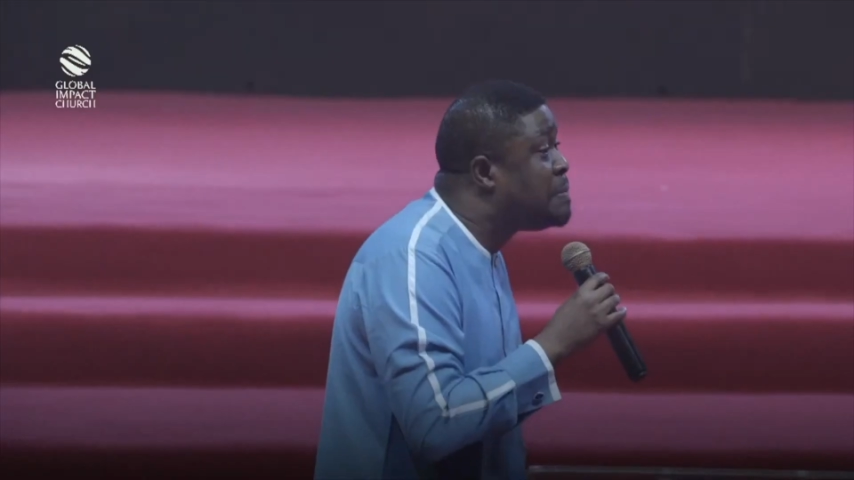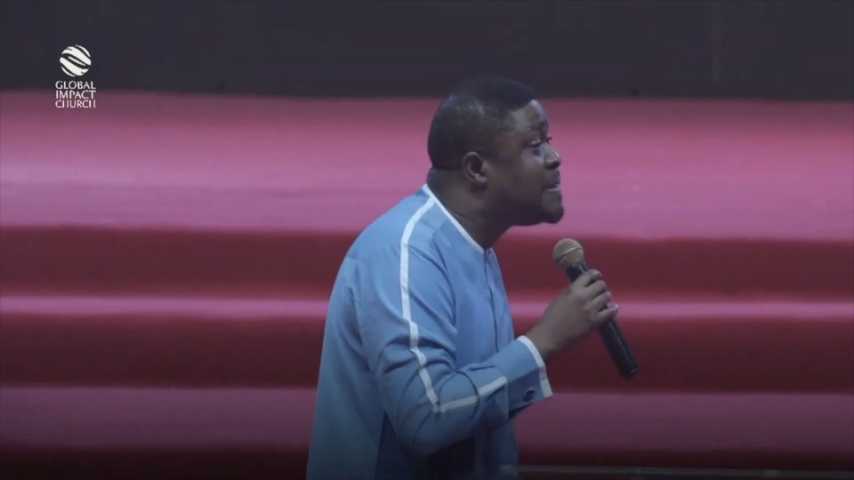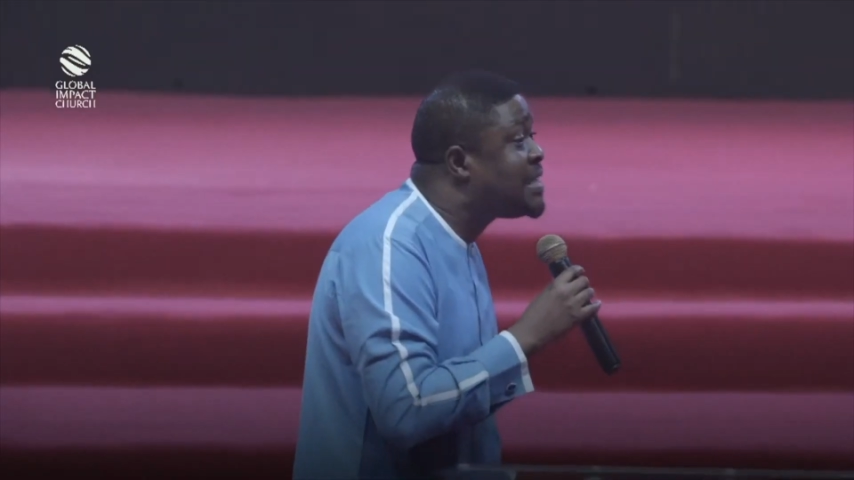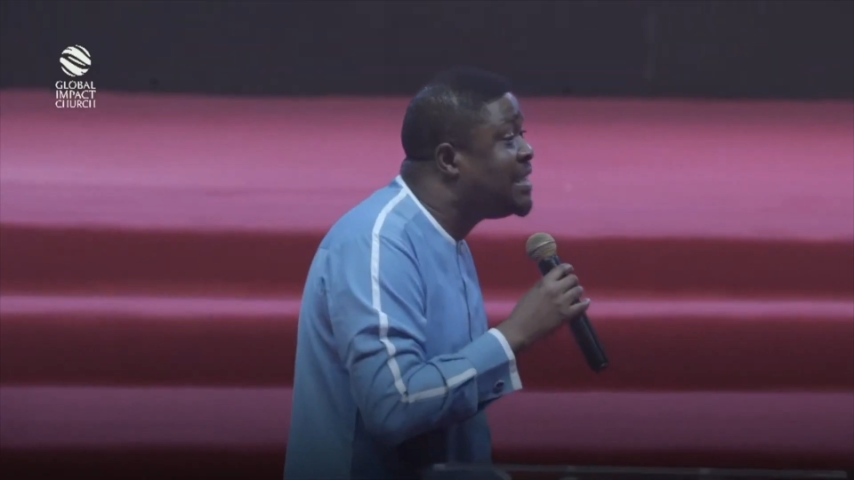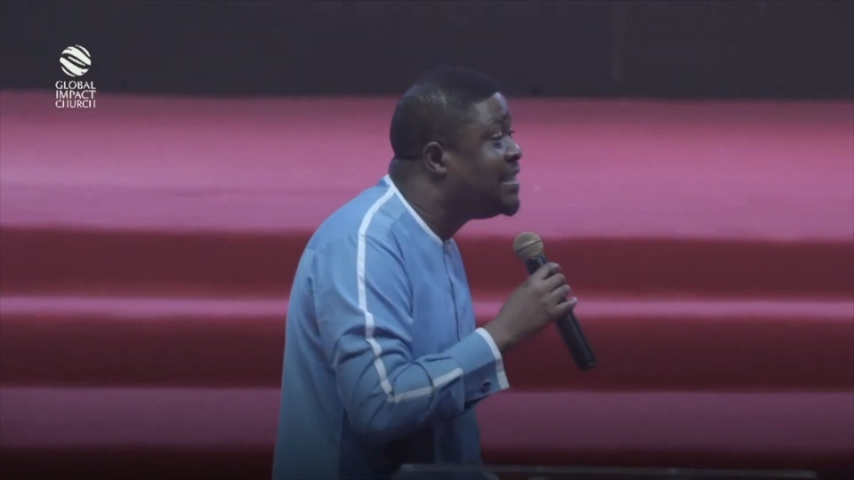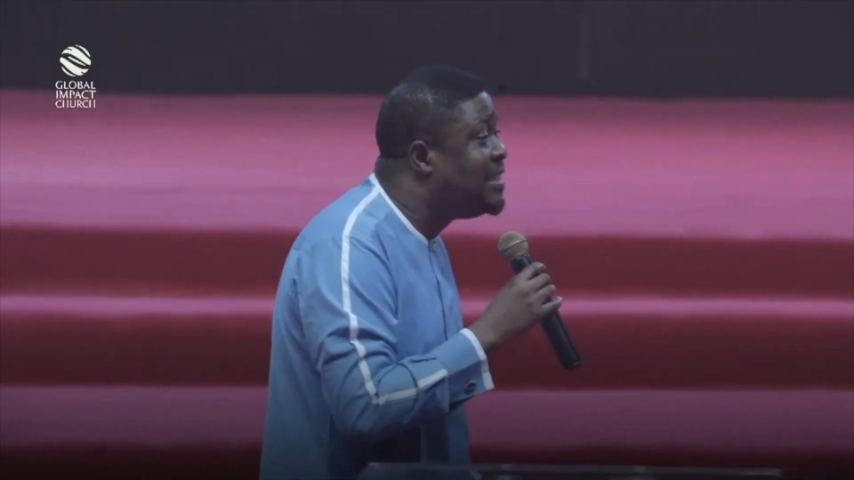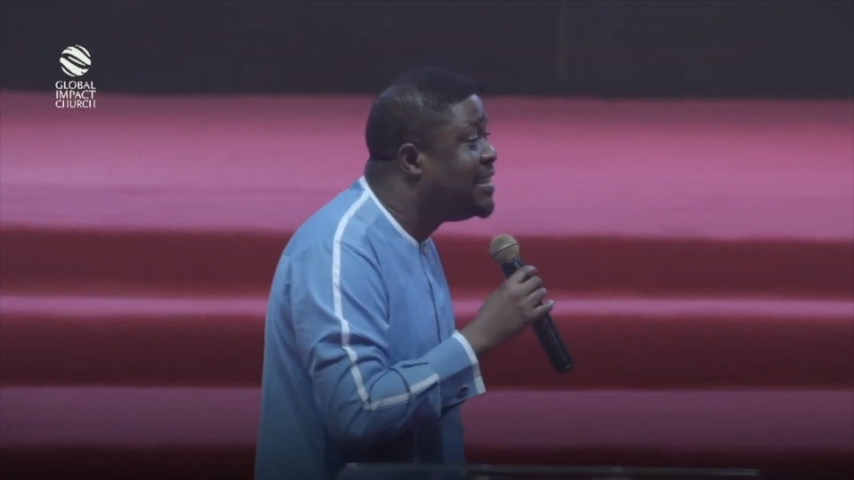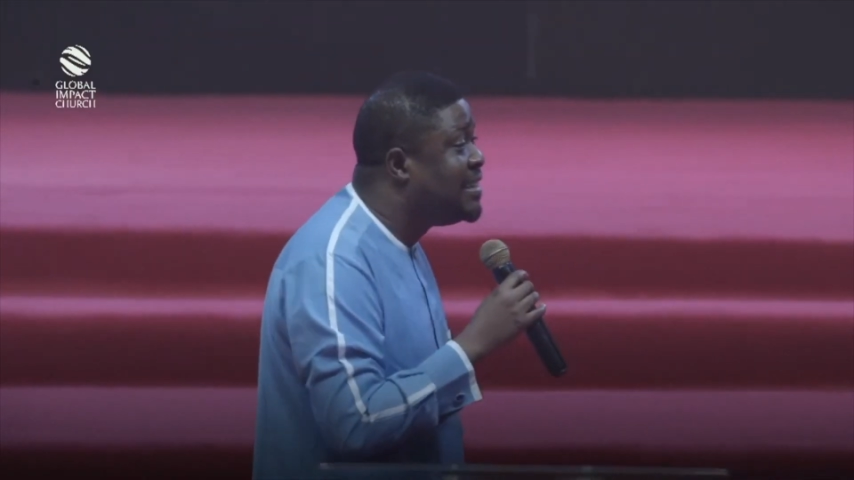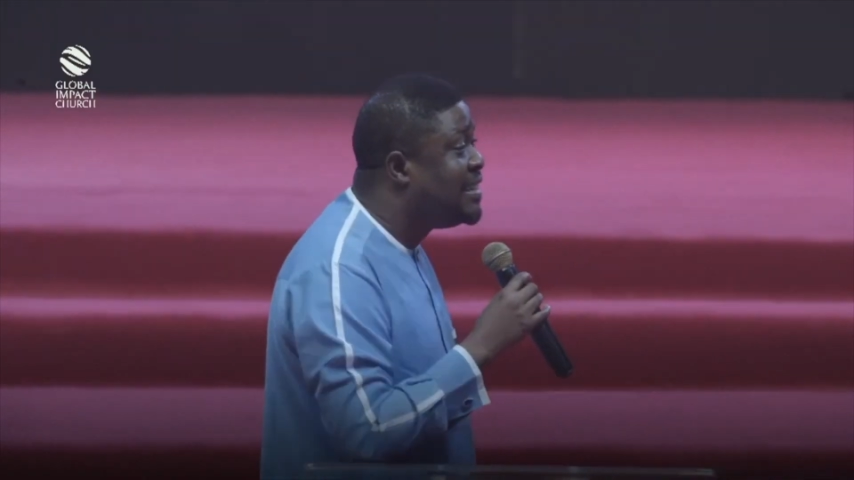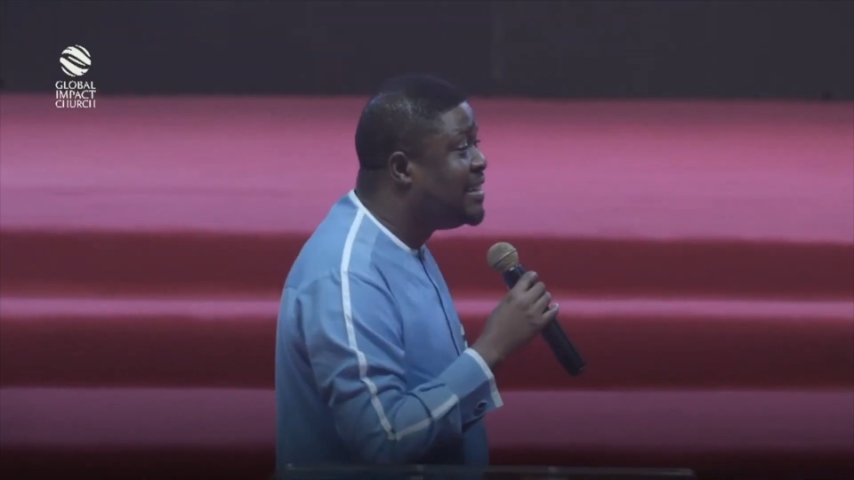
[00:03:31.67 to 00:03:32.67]
person.
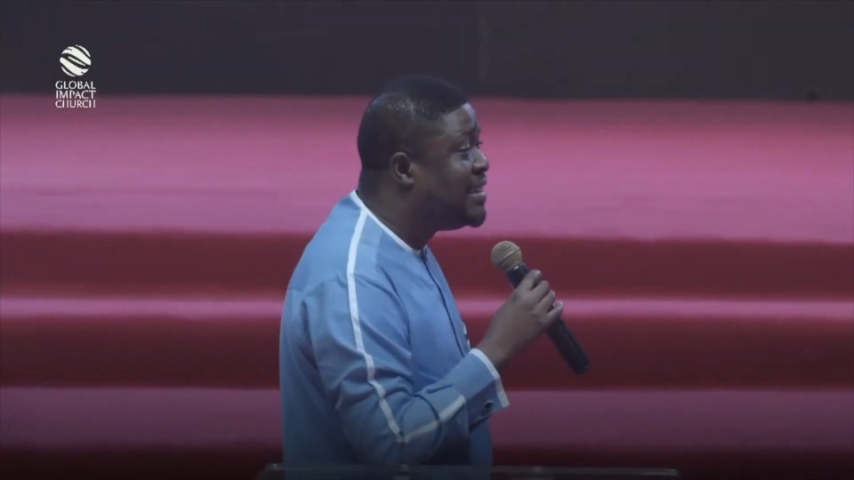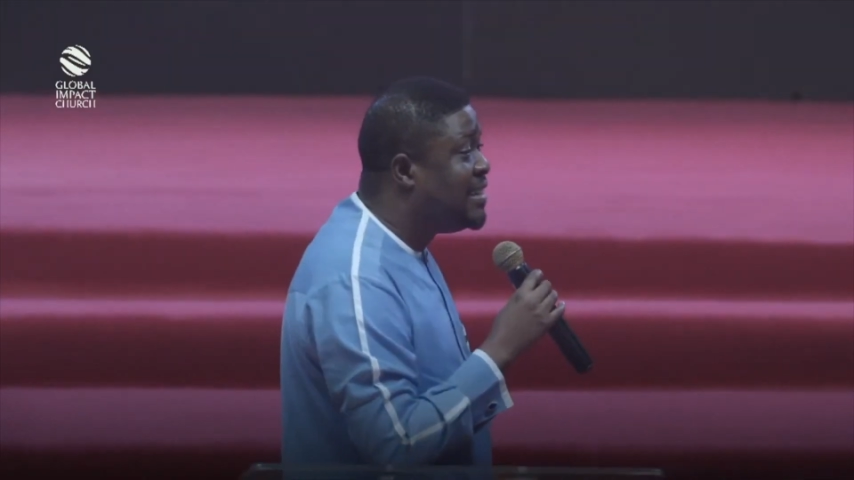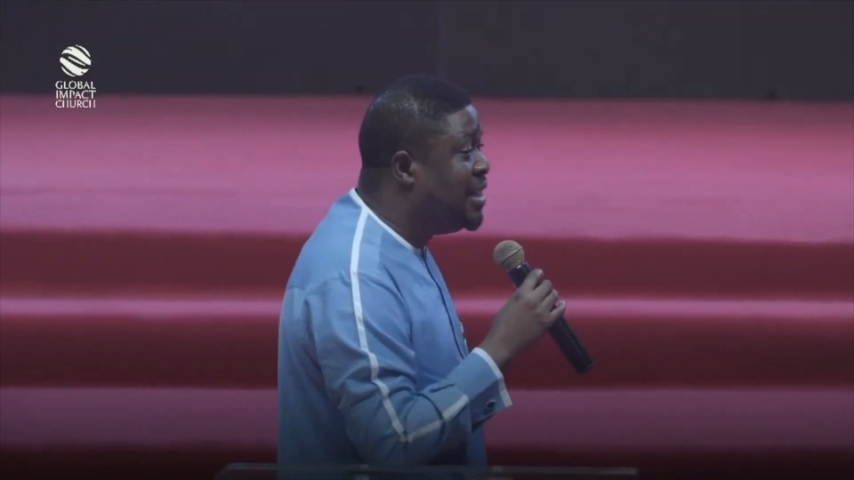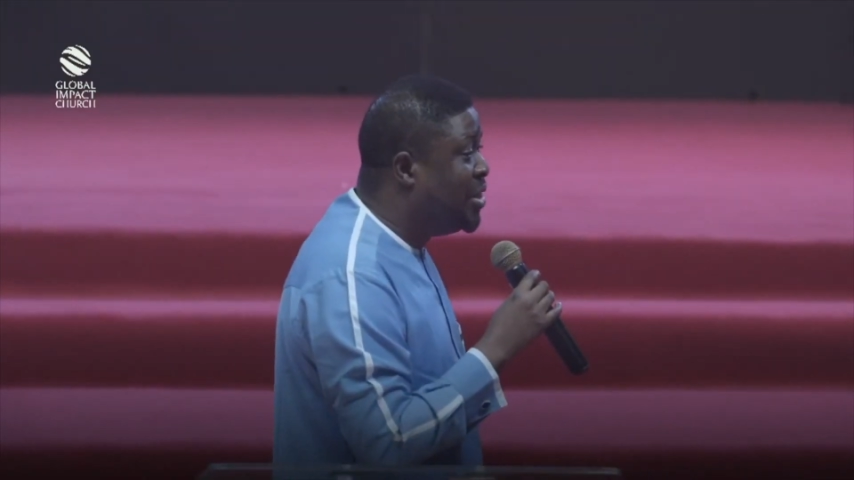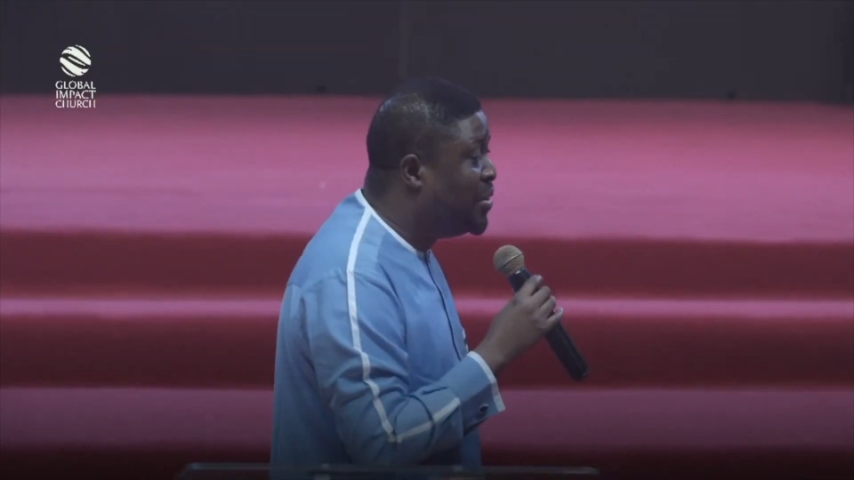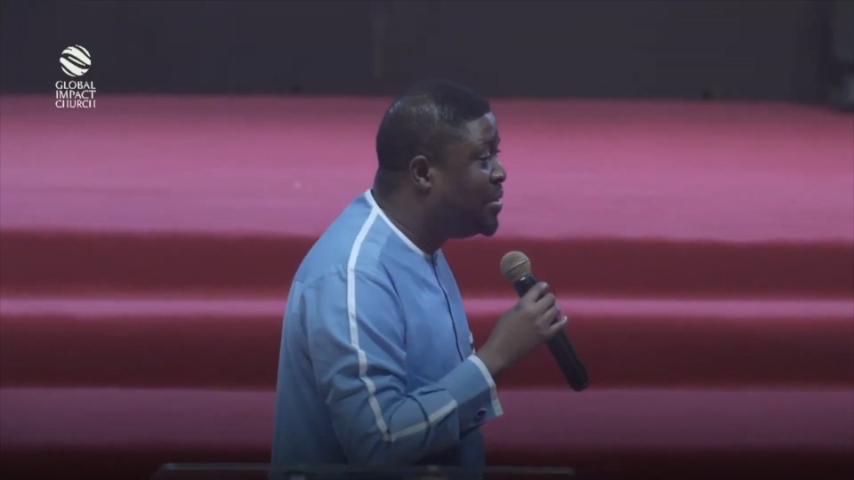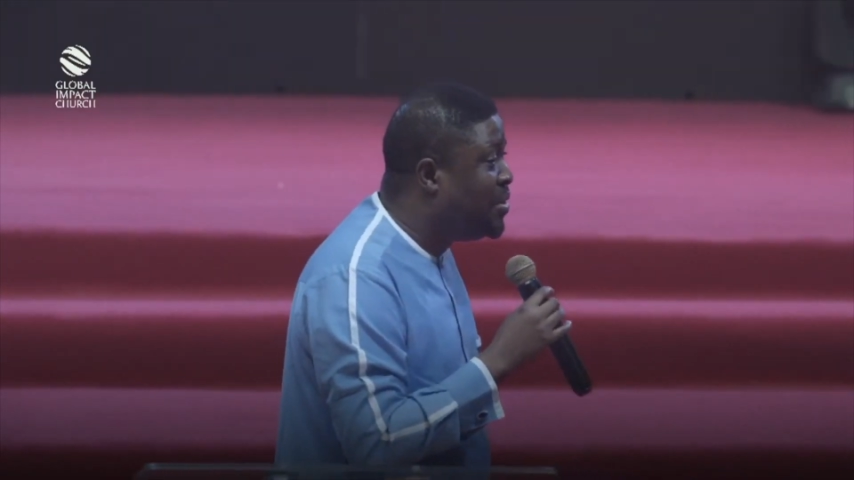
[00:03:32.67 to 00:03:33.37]
You know,